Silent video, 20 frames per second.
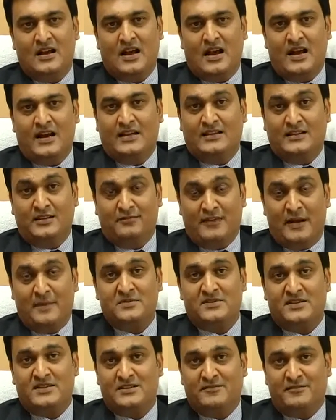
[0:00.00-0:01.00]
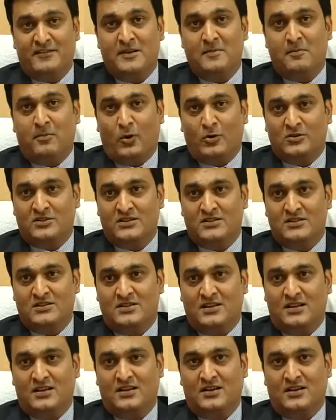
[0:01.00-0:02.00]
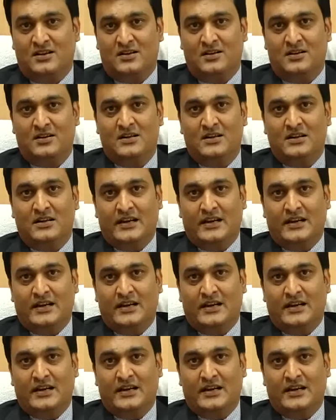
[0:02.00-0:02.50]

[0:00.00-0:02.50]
and I think FAPS is a very important uh,